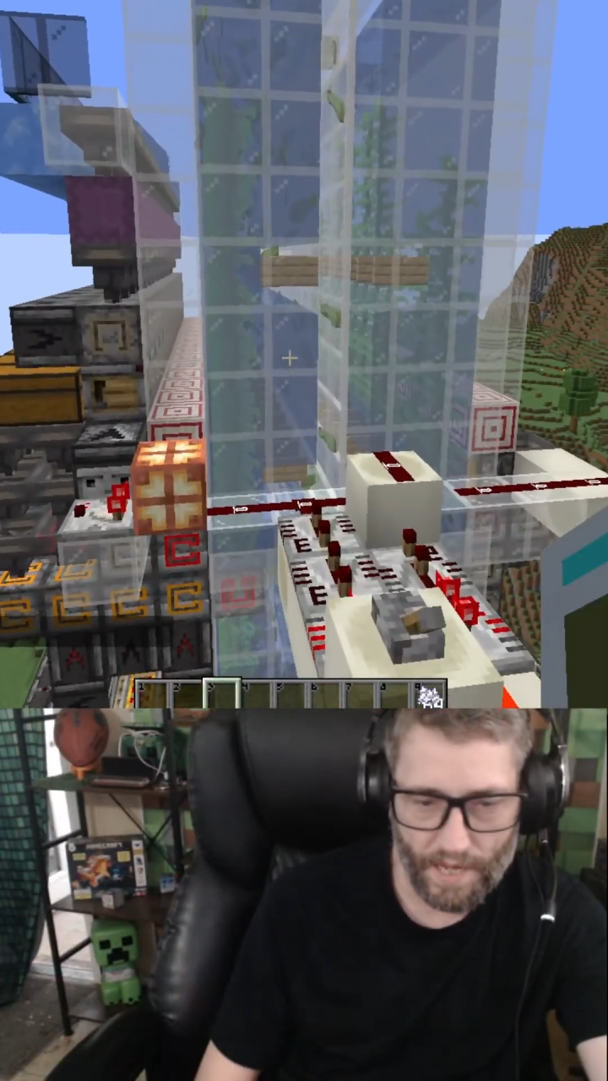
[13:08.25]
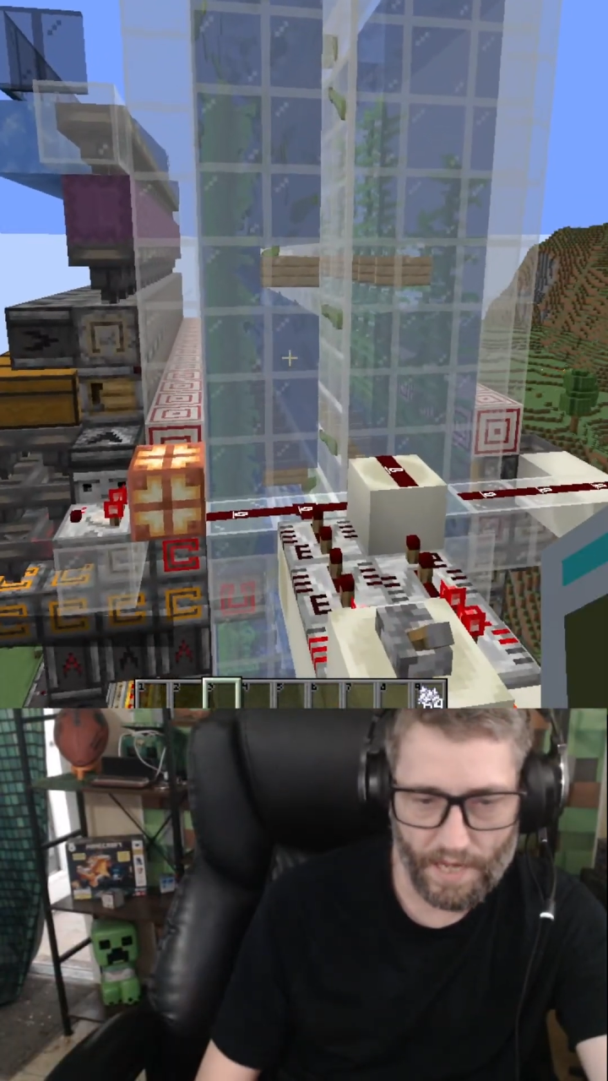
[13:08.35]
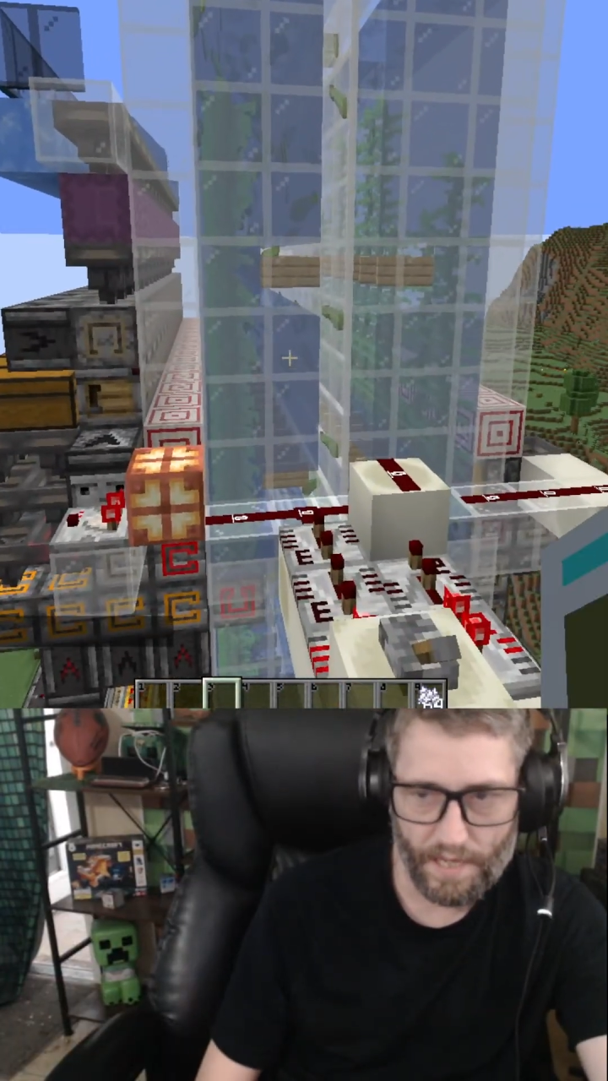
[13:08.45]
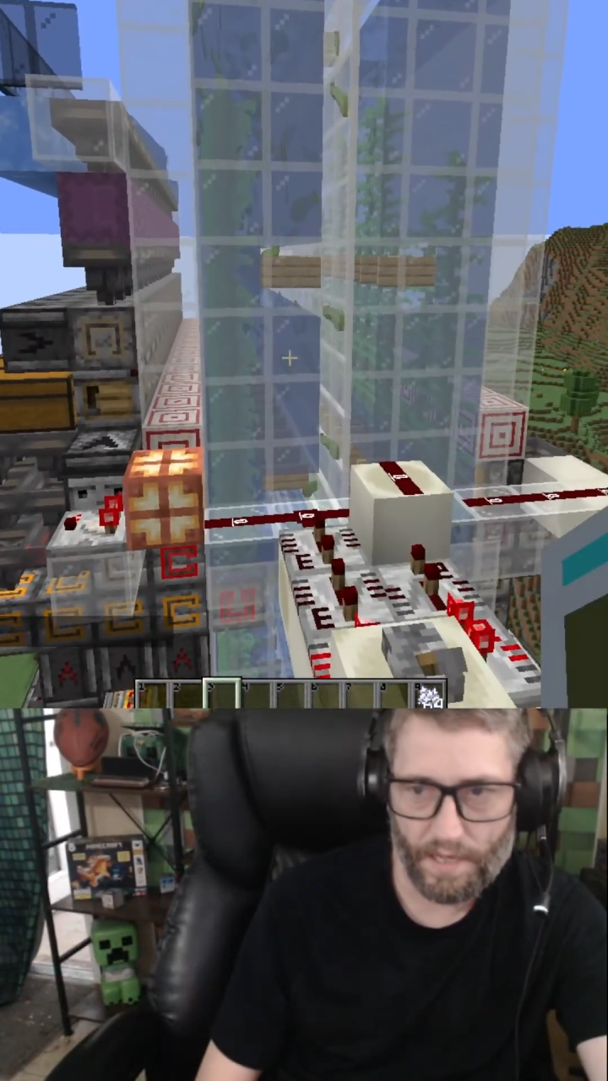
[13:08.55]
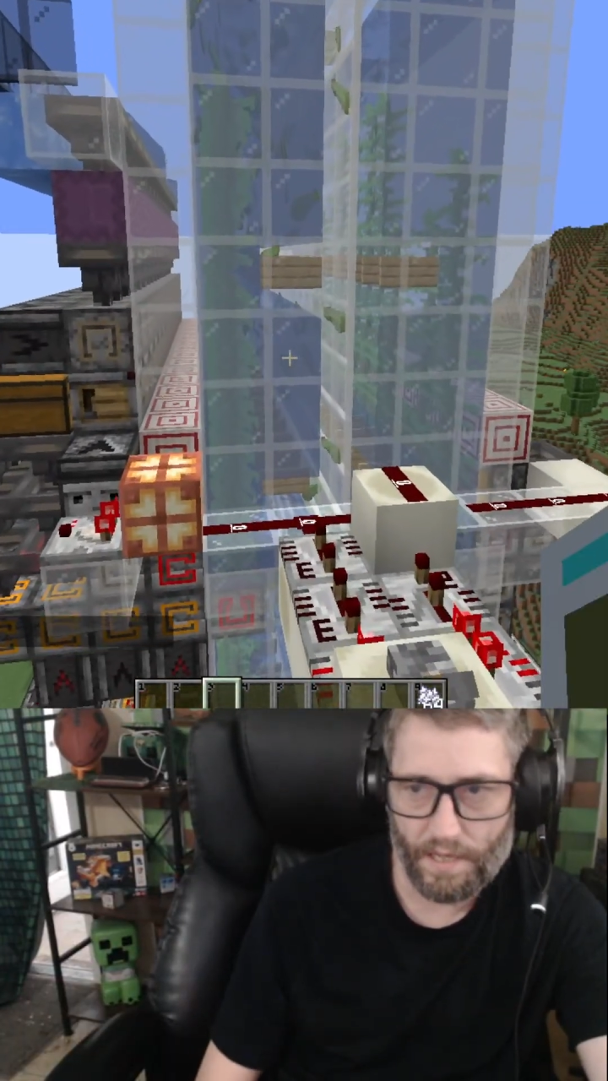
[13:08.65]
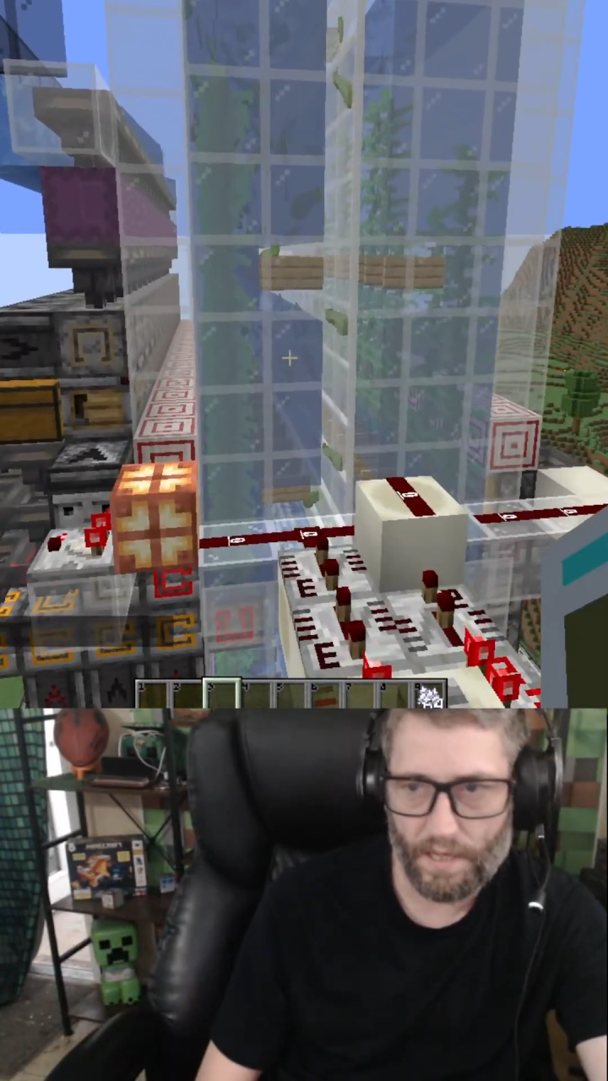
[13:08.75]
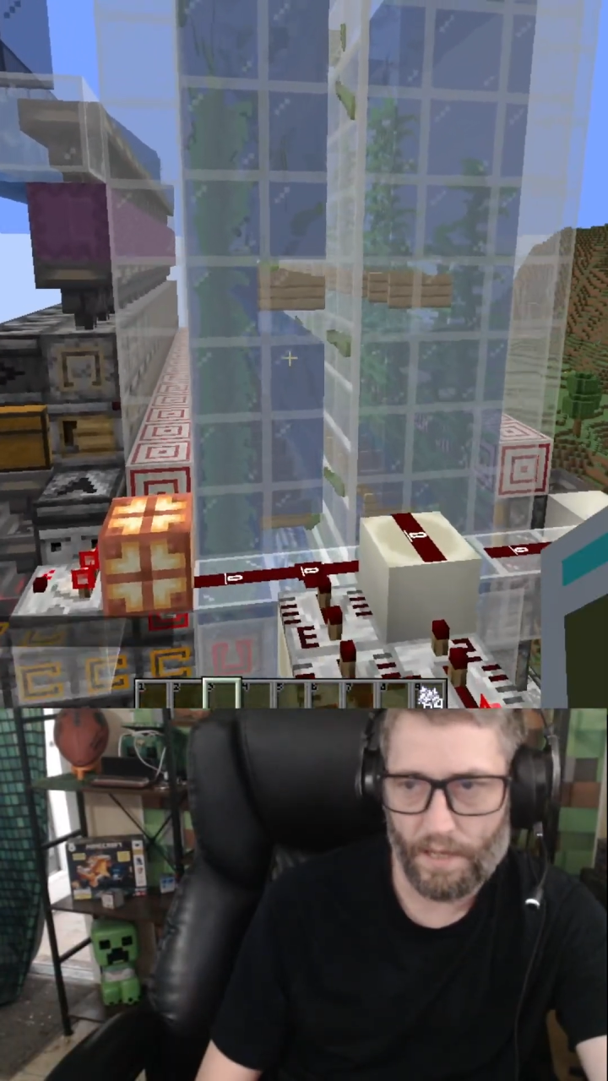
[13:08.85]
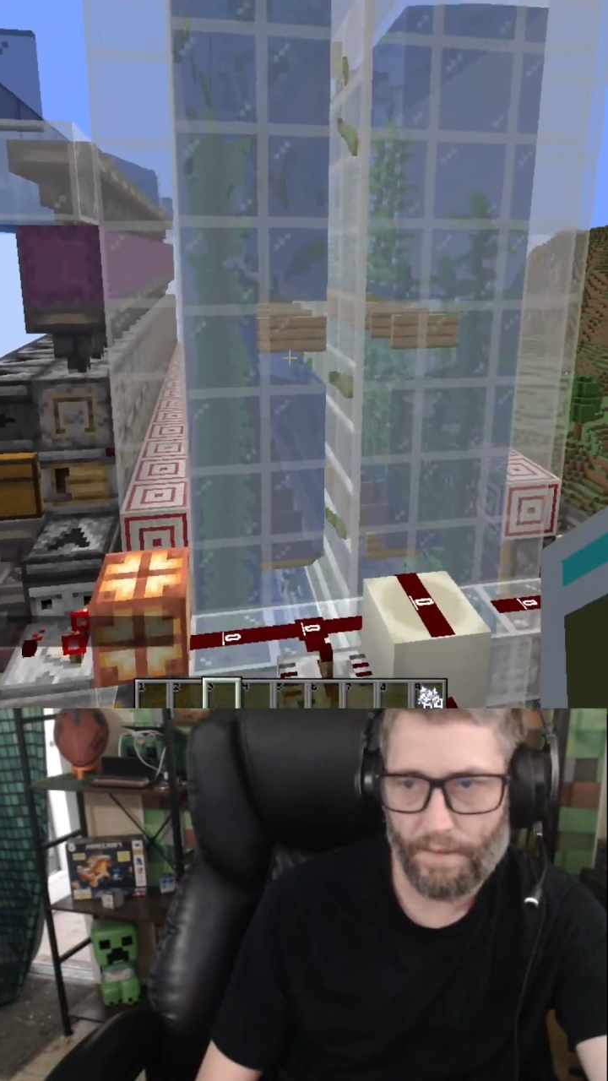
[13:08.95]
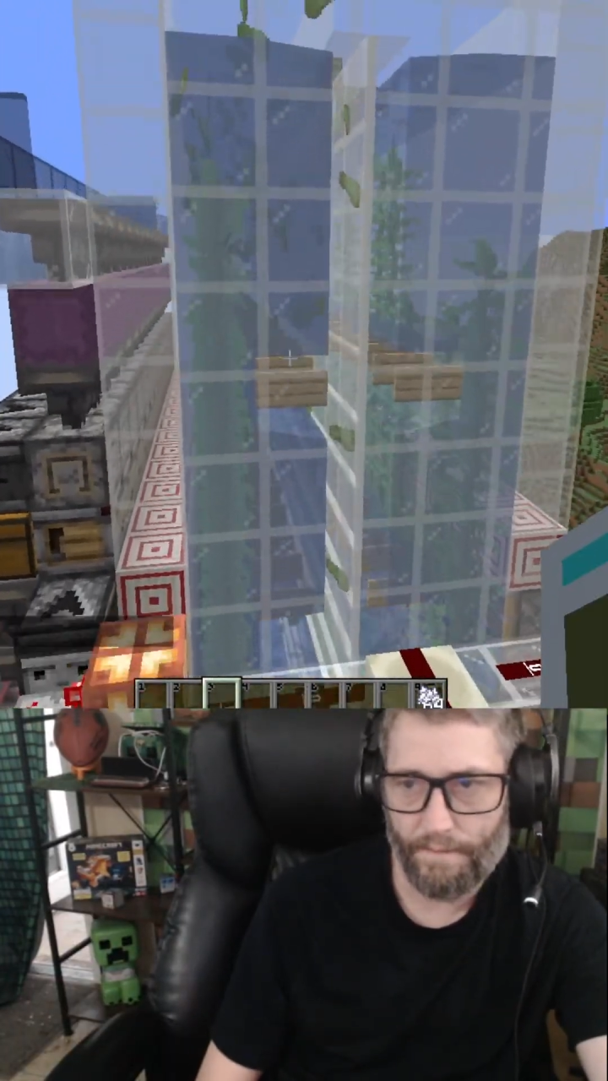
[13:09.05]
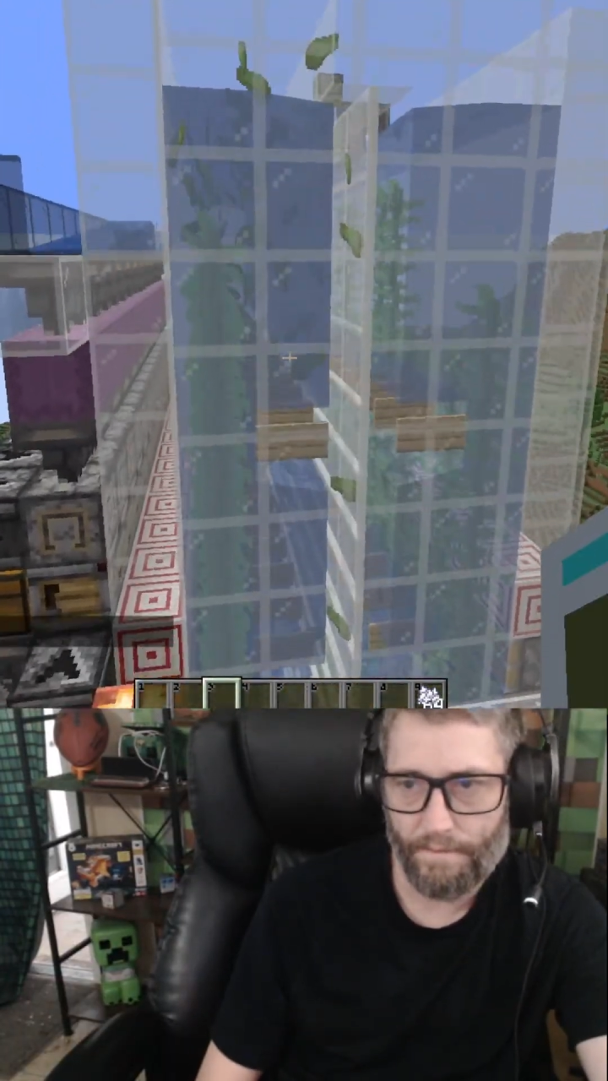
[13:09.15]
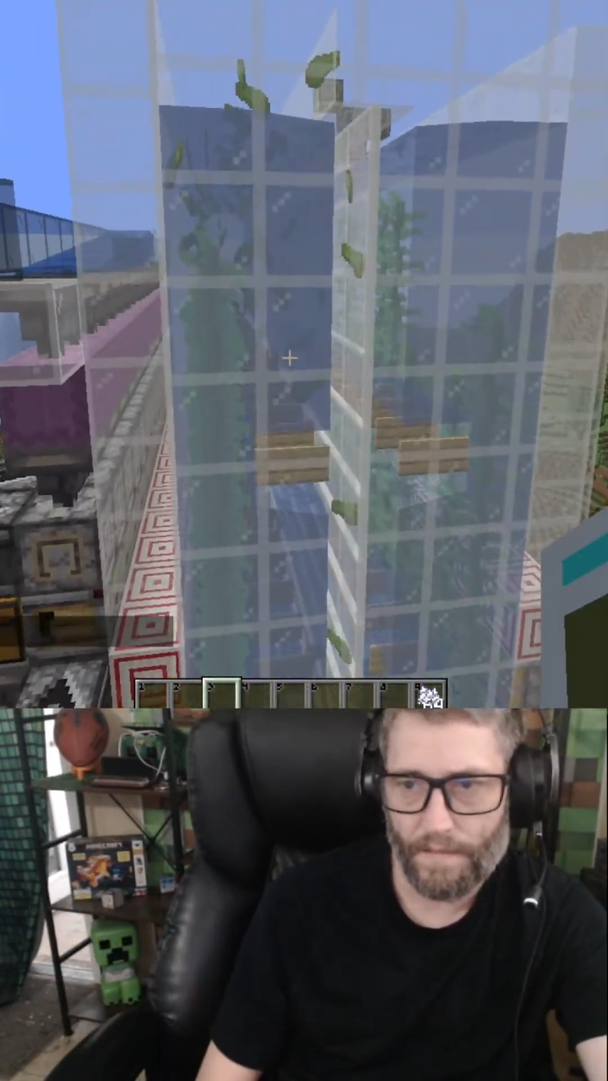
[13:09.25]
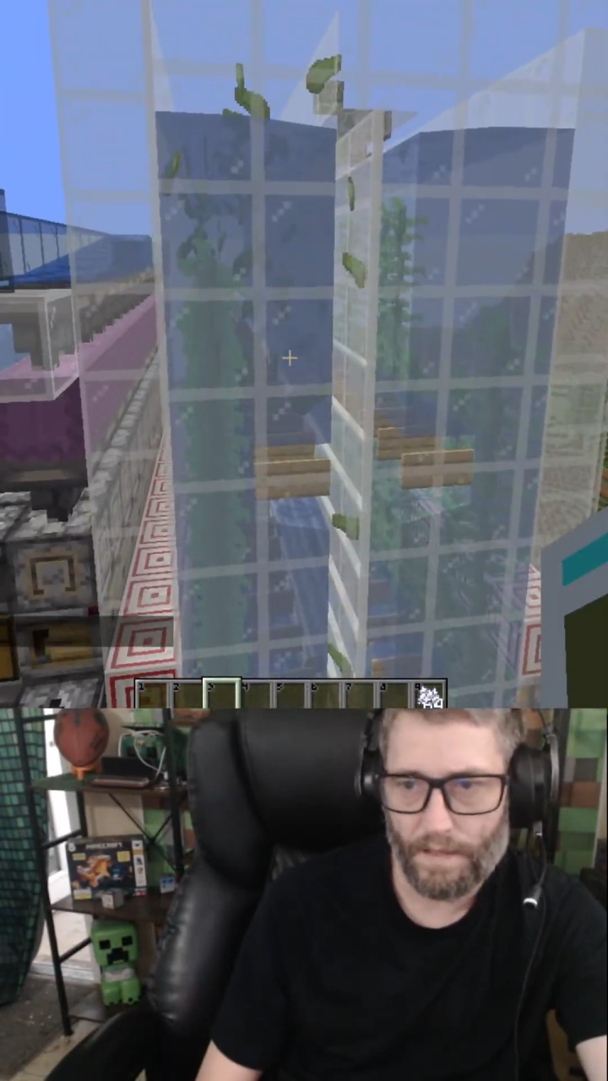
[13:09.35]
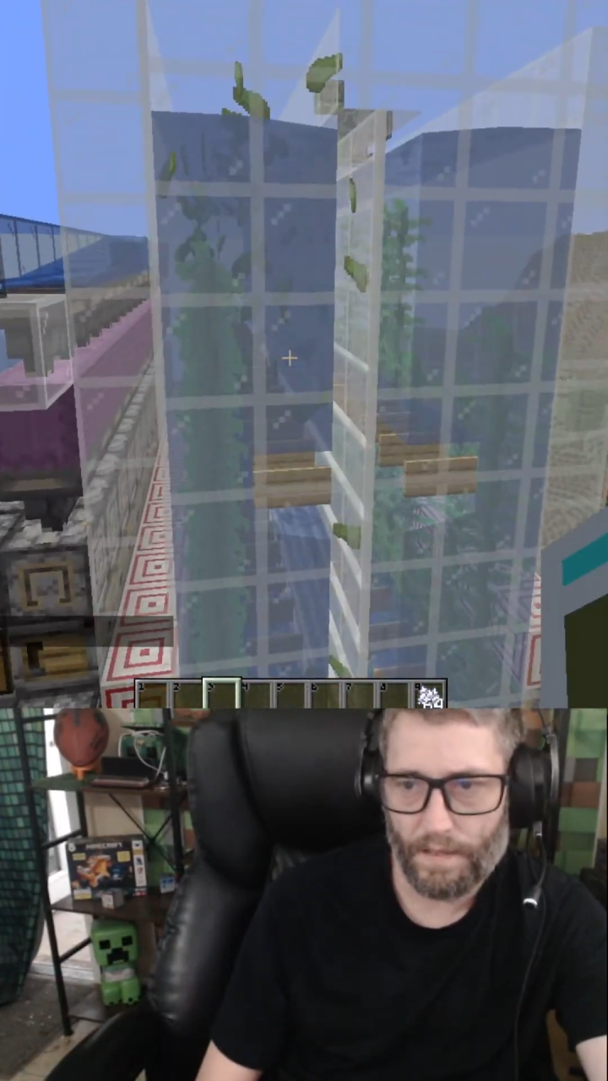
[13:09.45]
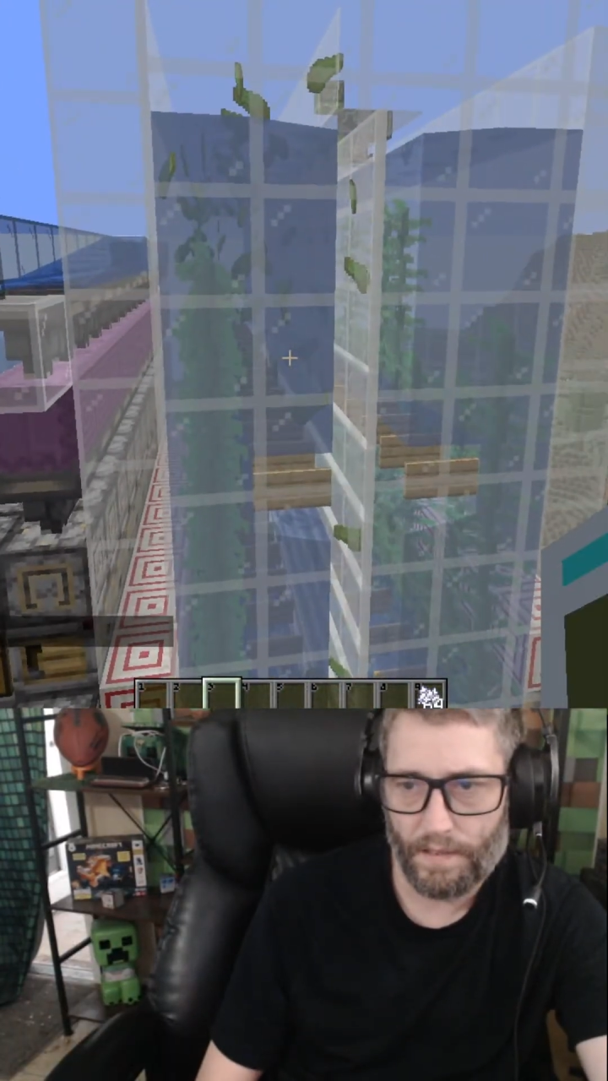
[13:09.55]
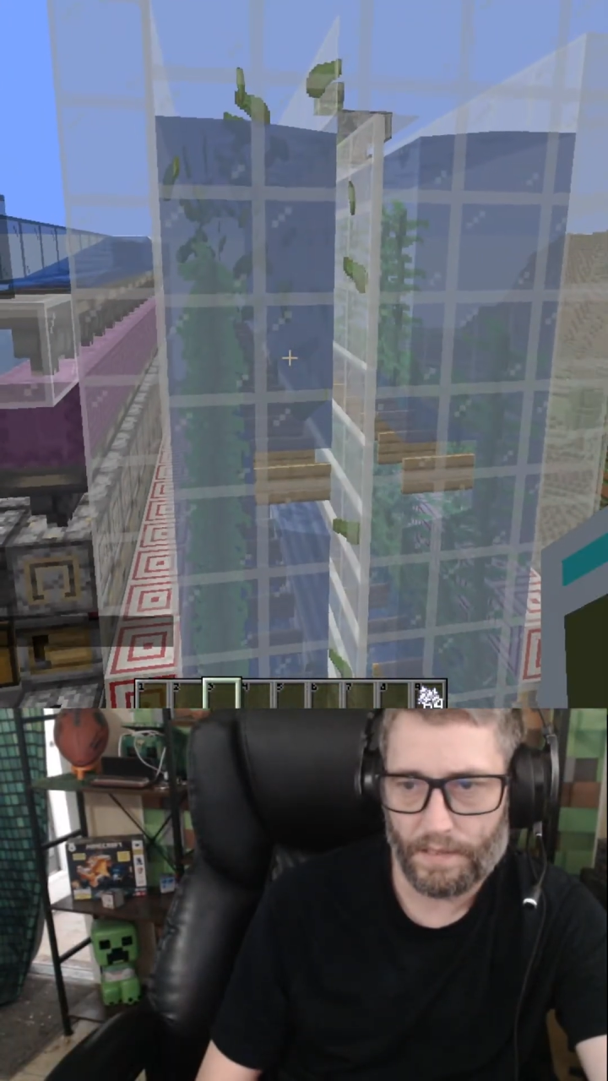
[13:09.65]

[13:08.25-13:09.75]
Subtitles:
it. It's